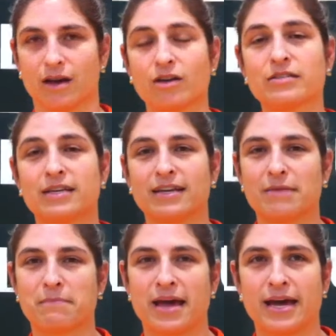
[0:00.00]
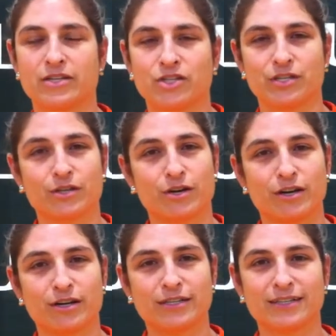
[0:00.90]
Our Sunday match is
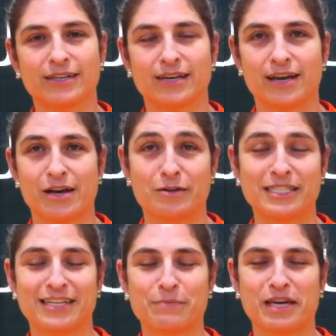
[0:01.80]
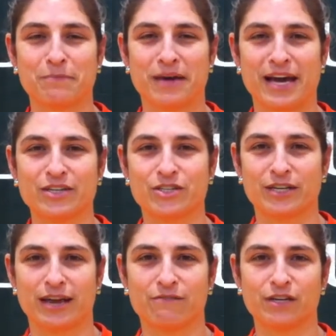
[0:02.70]
our uh, Dig Pink match,
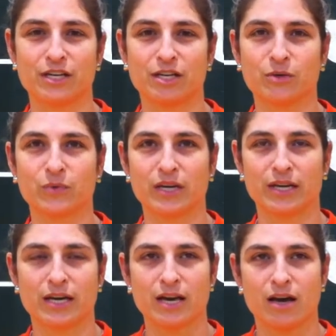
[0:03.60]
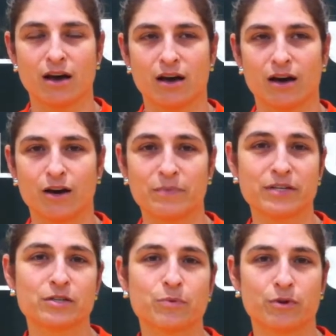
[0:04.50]
and every year we are
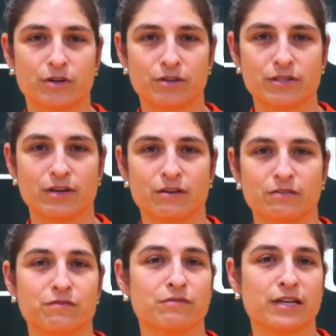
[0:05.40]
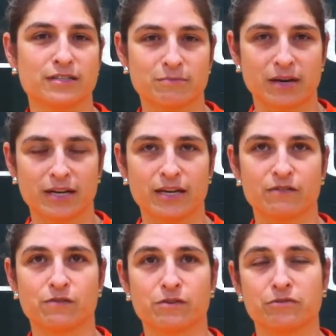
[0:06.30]
big supporters of raising
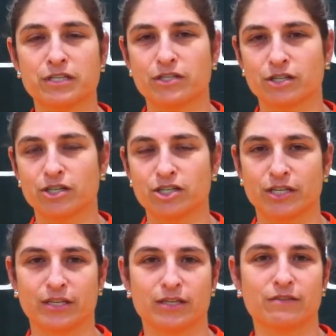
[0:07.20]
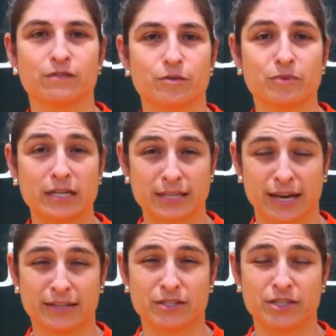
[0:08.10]
money for research and for breast
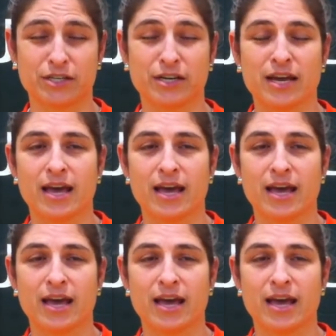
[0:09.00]
cancer.